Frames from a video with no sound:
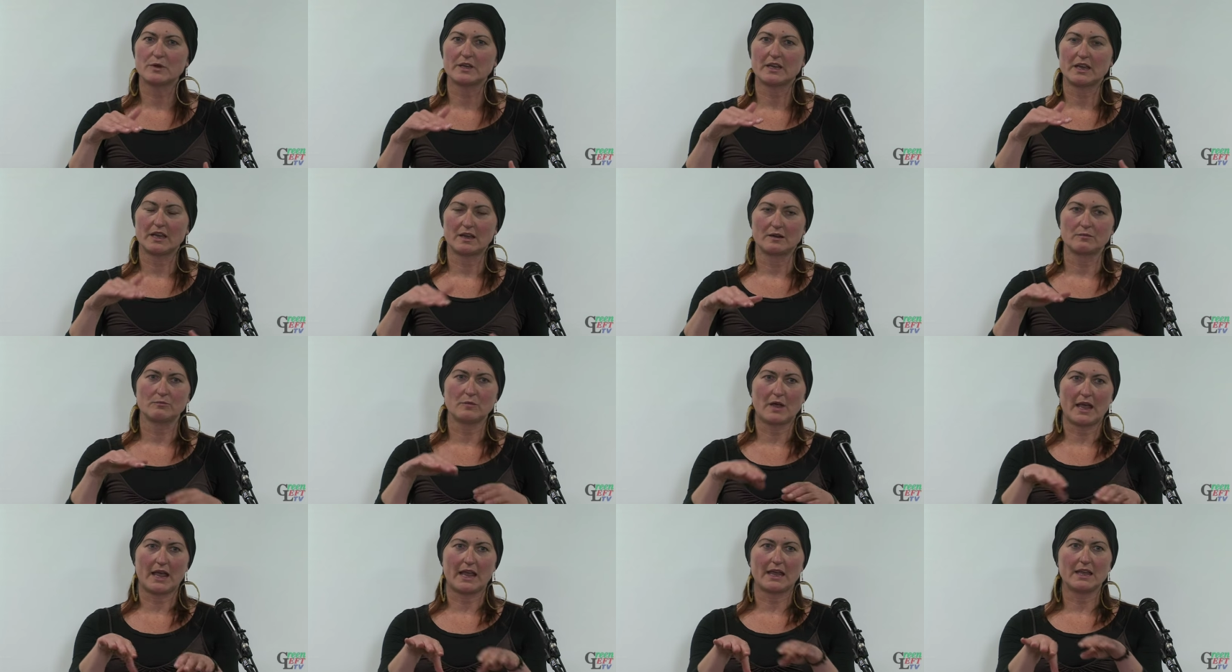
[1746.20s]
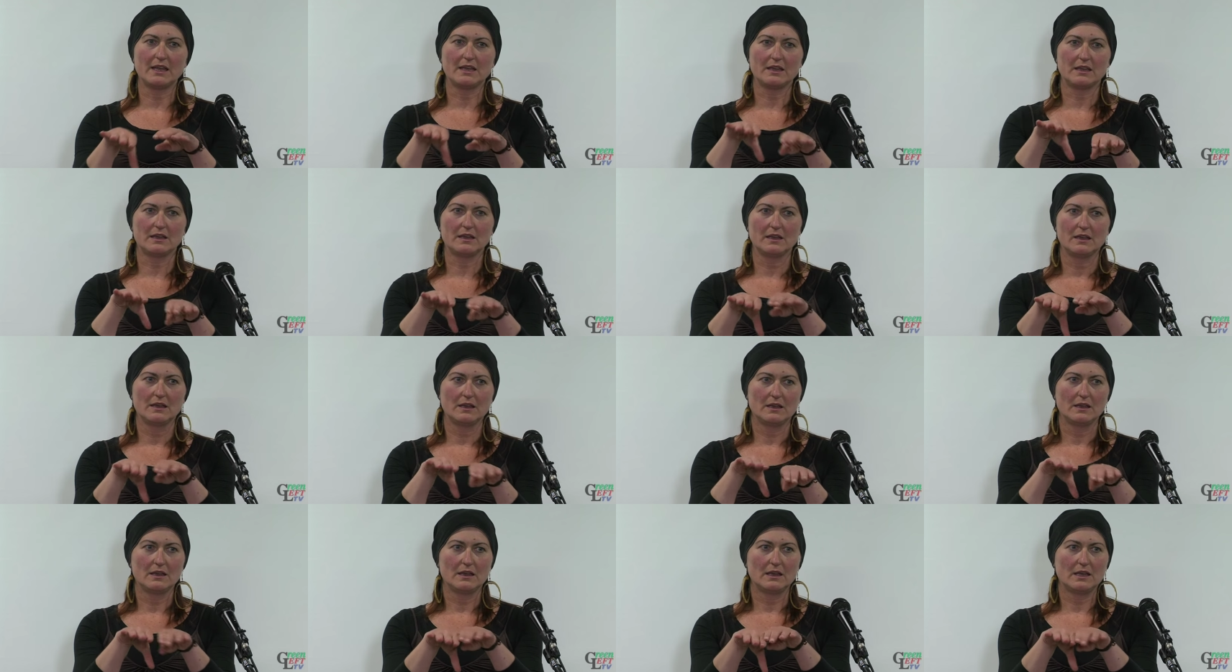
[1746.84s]
we can make
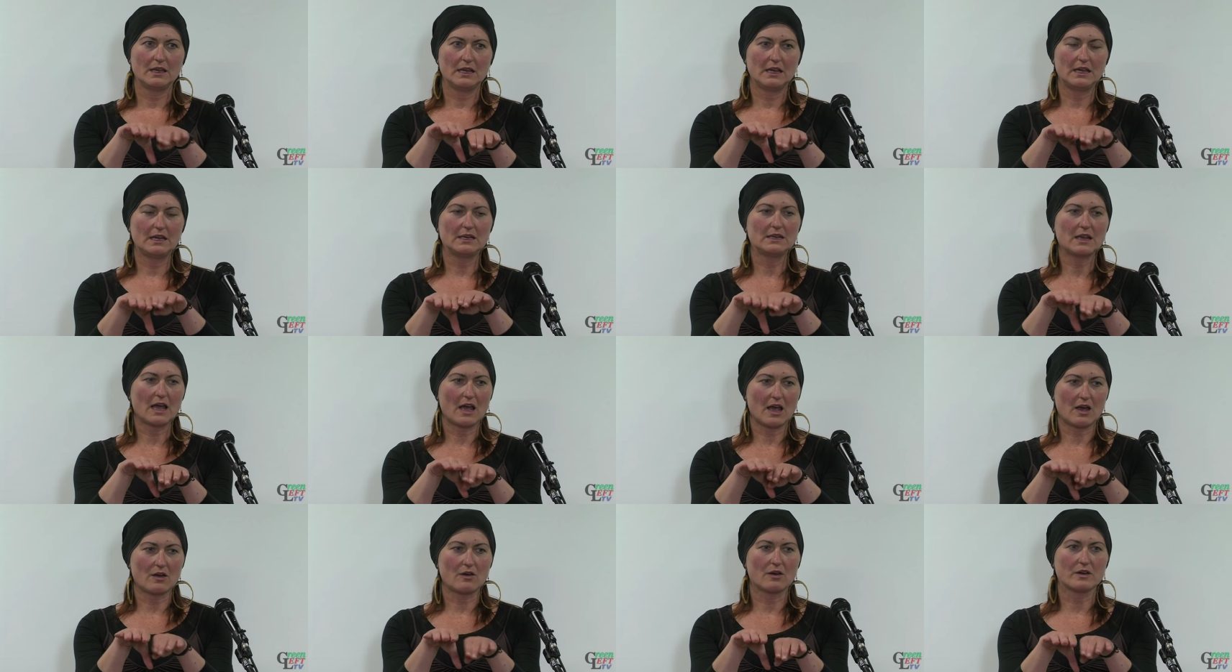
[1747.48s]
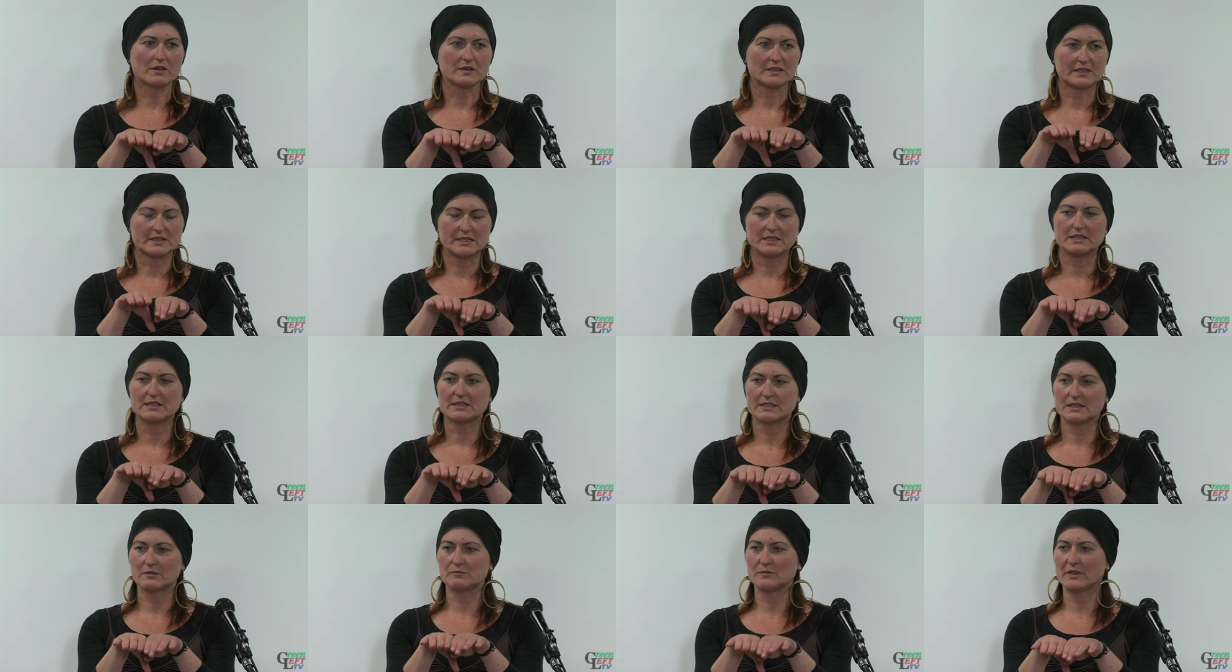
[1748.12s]
in our
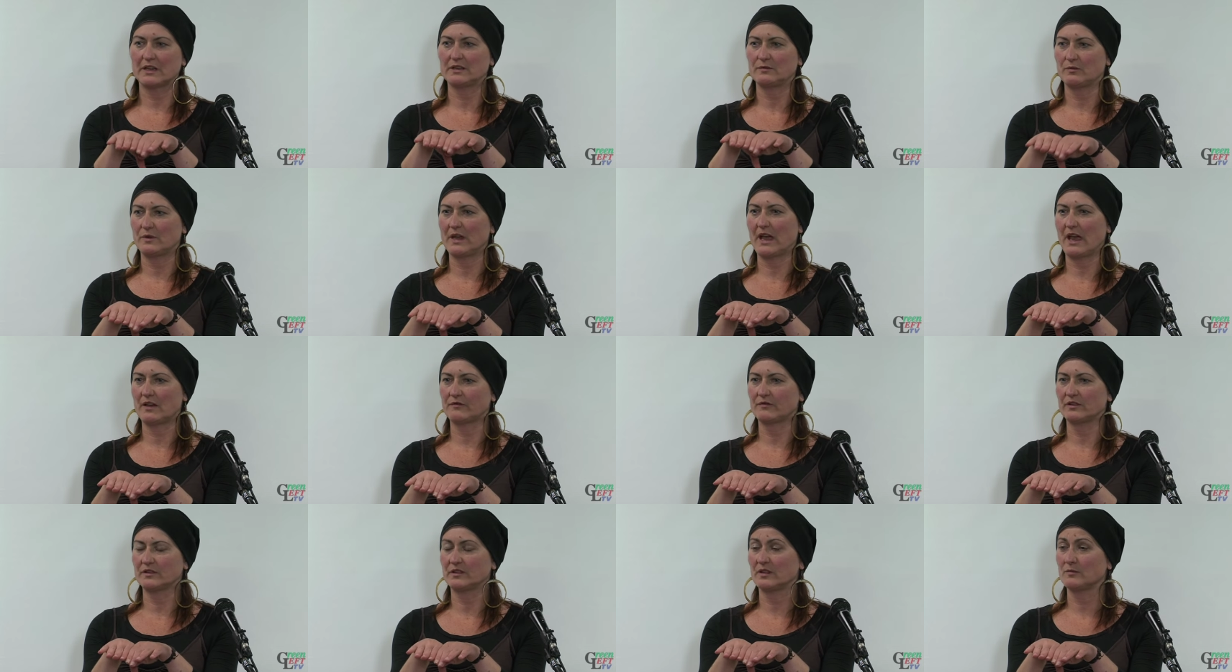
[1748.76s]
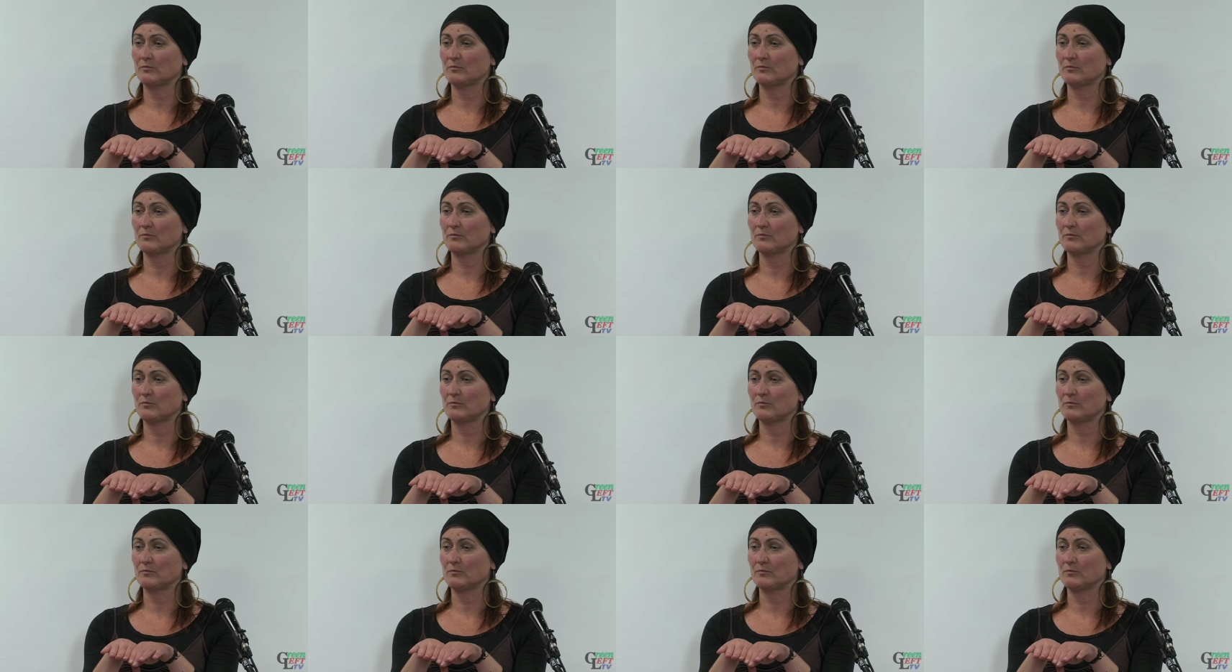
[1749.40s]
system that we have at